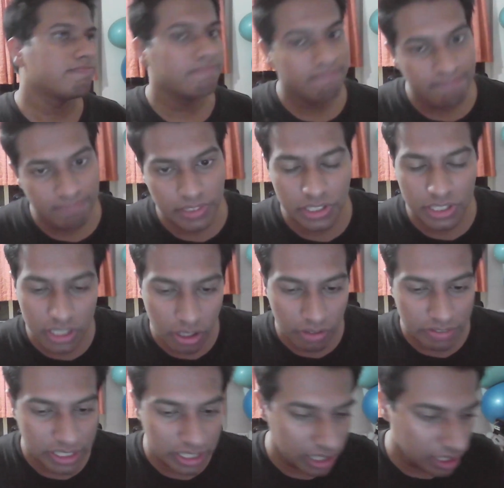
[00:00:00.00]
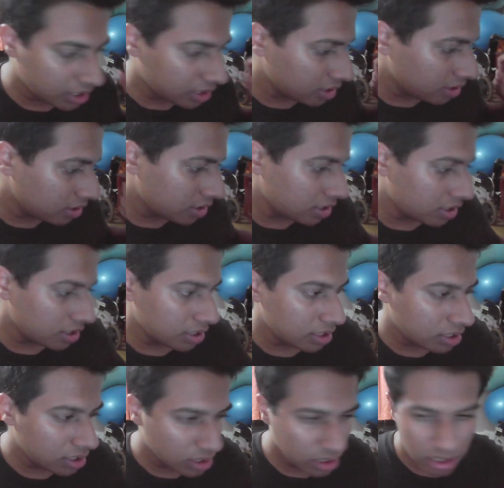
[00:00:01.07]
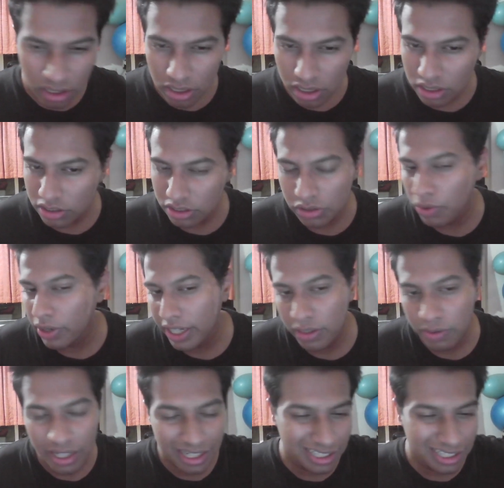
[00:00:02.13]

She obviously is going to, I guess,